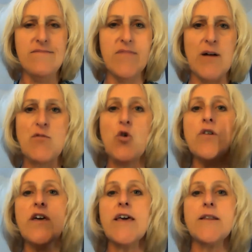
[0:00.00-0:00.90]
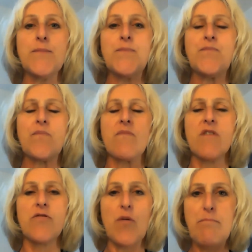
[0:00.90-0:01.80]
I'm calling it
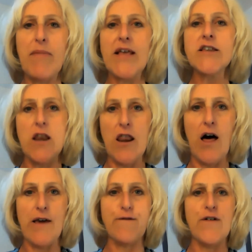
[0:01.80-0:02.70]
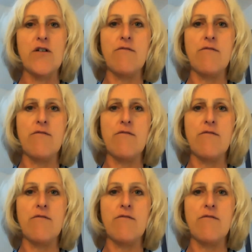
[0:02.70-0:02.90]
the Midlife